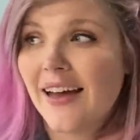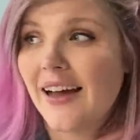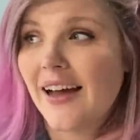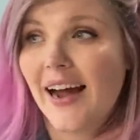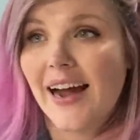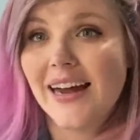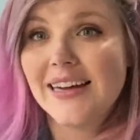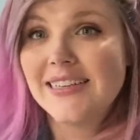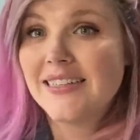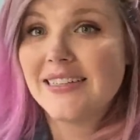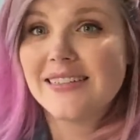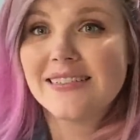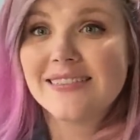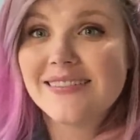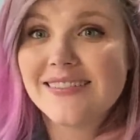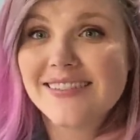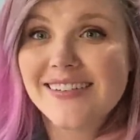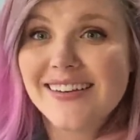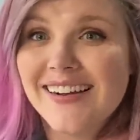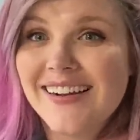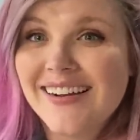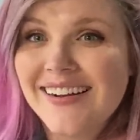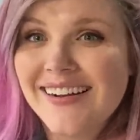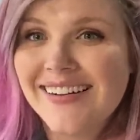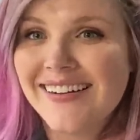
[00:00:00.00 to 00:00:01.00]
I didn't,
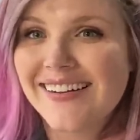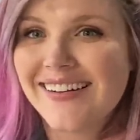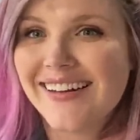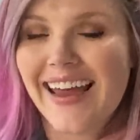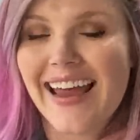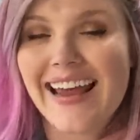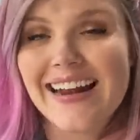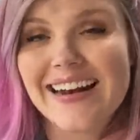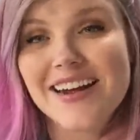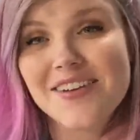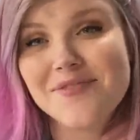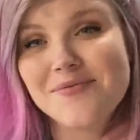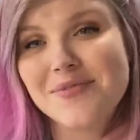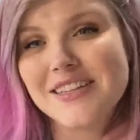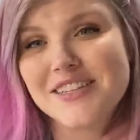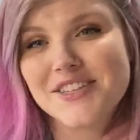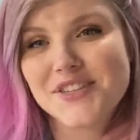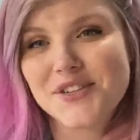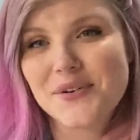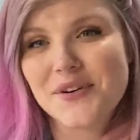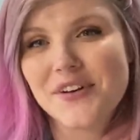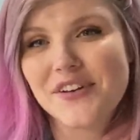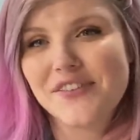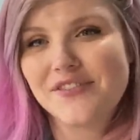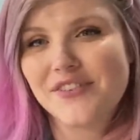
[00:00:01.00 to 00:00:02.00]
and I've been
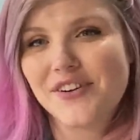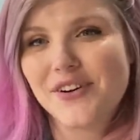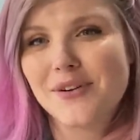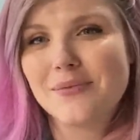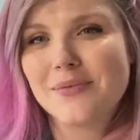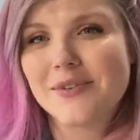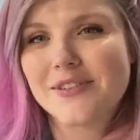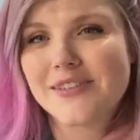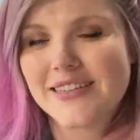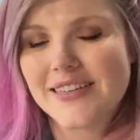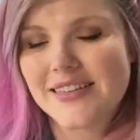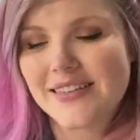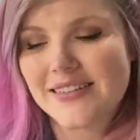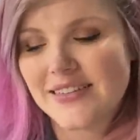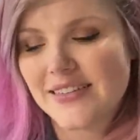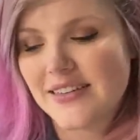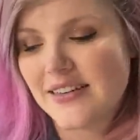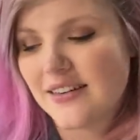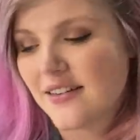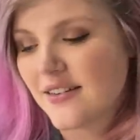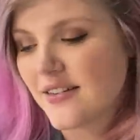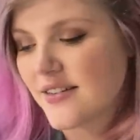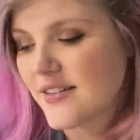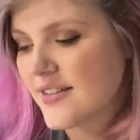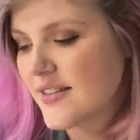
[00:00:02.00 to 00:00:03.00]
sewing for almost 6
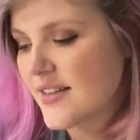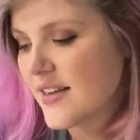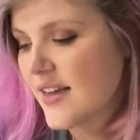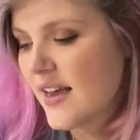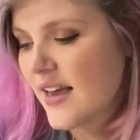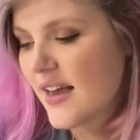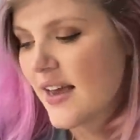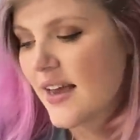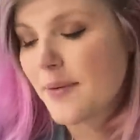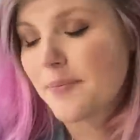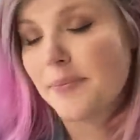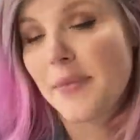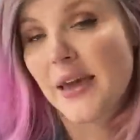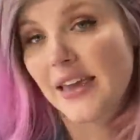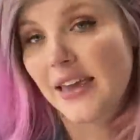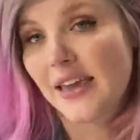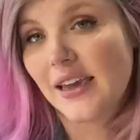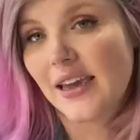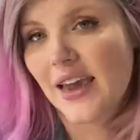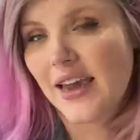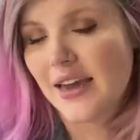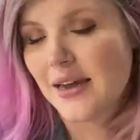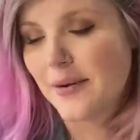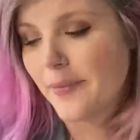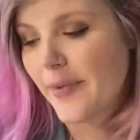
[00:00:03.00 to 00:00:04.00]
years
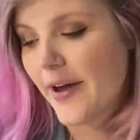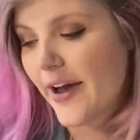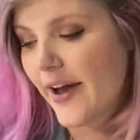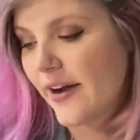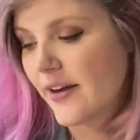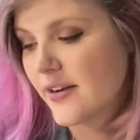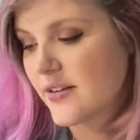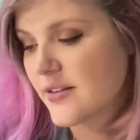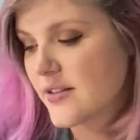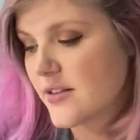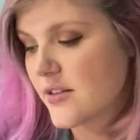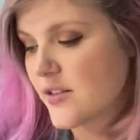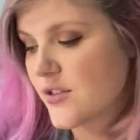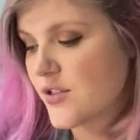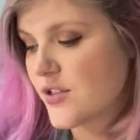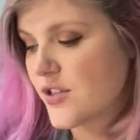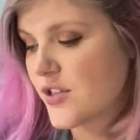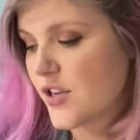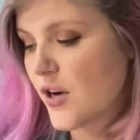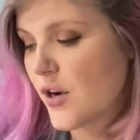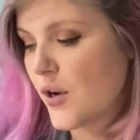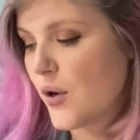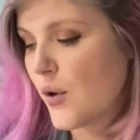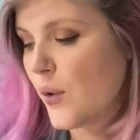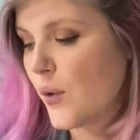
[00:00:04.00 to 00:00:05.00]
making handbags.
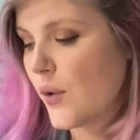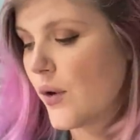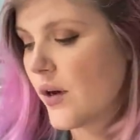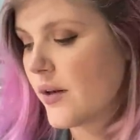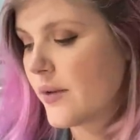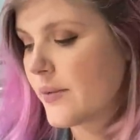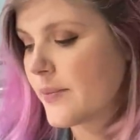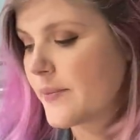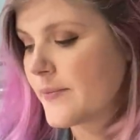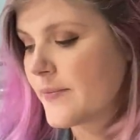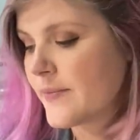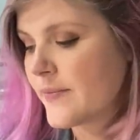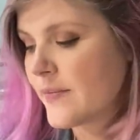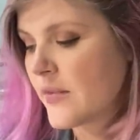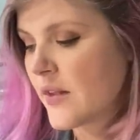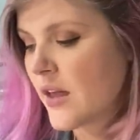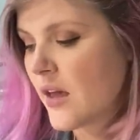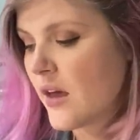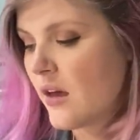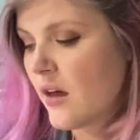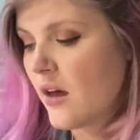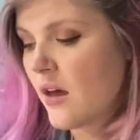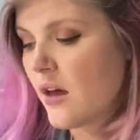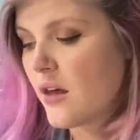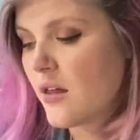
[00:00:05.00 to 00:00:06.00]
So
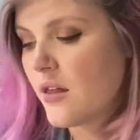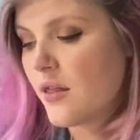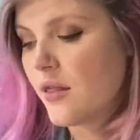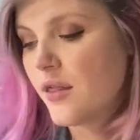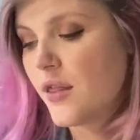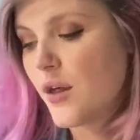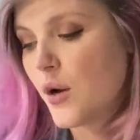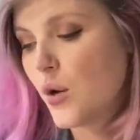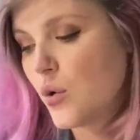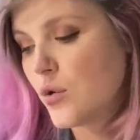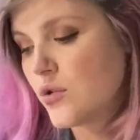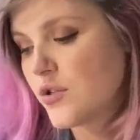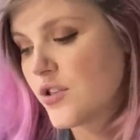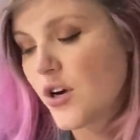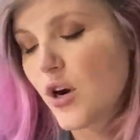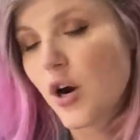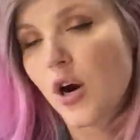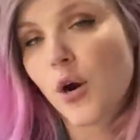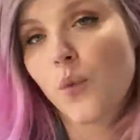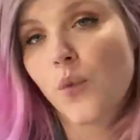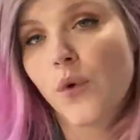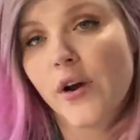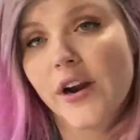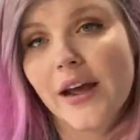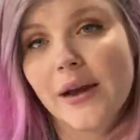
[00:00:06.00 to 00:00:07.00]
those
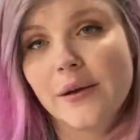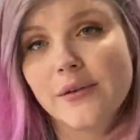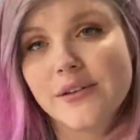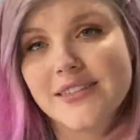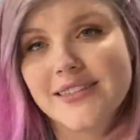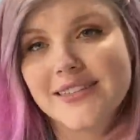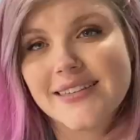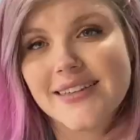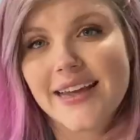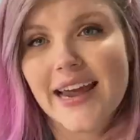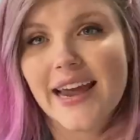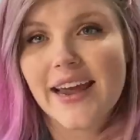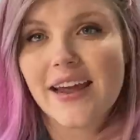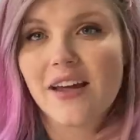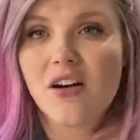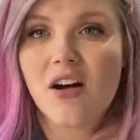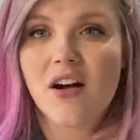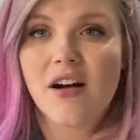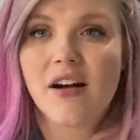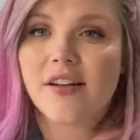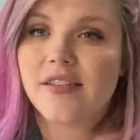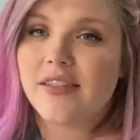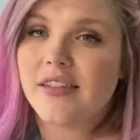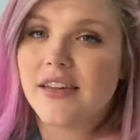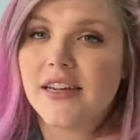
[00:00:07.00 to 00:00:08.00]
are what I would say
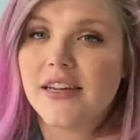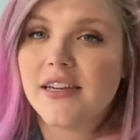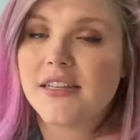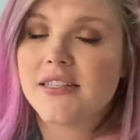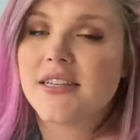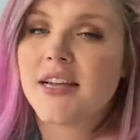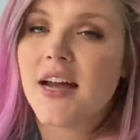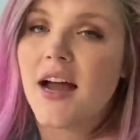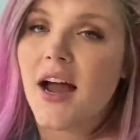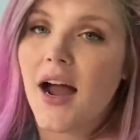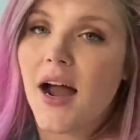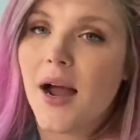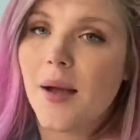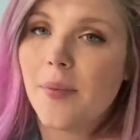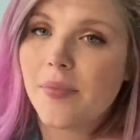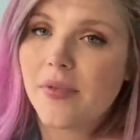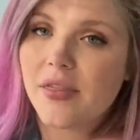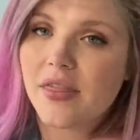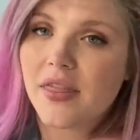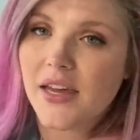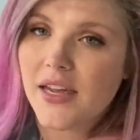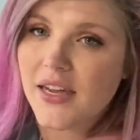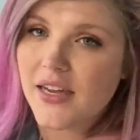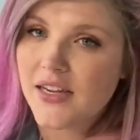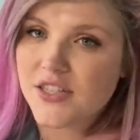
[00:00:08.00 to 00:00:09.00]
are the top
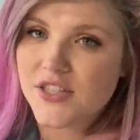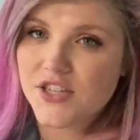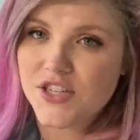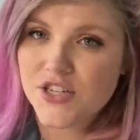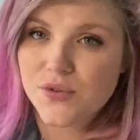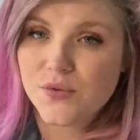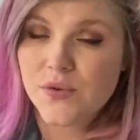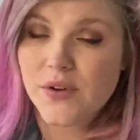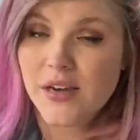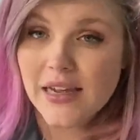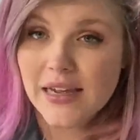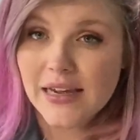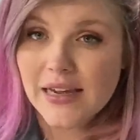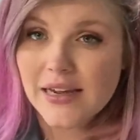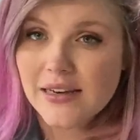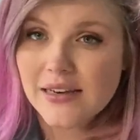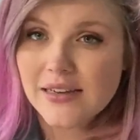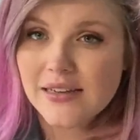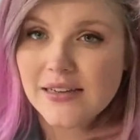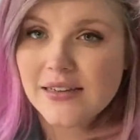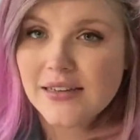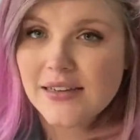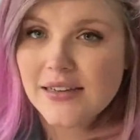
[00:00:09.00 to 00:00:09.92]
things you need